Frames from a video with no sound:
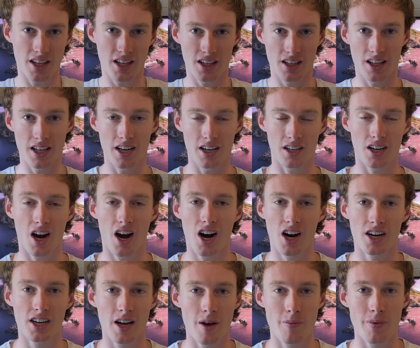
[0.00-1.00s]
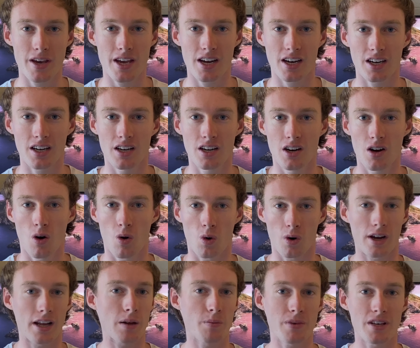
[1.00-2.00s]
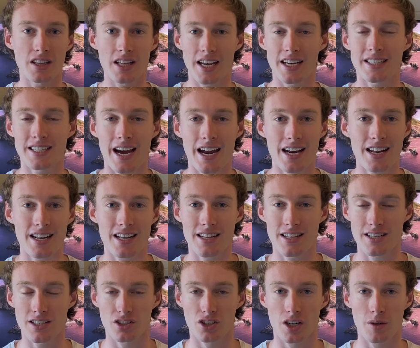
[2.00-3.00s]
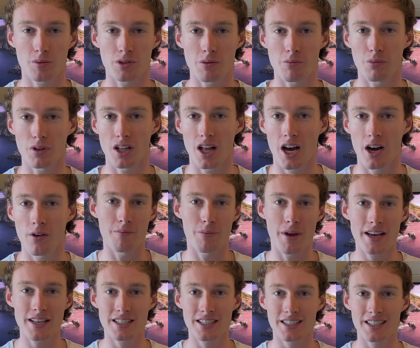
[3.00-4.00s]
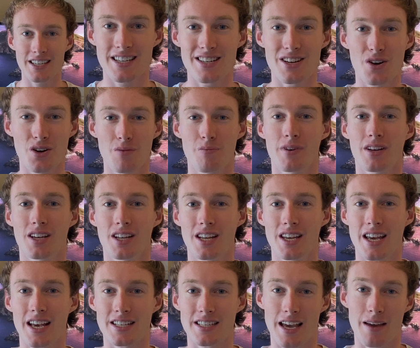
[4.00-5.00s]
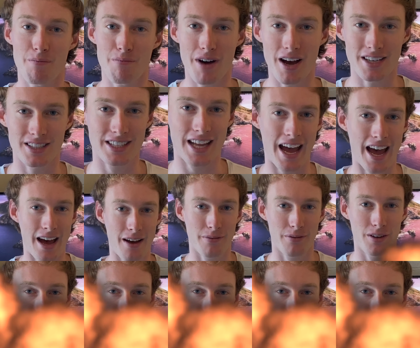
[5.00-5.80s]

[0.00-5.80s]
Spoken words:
little card up here, or it'll be linked down in the description below. Basically, Notability is a must-have.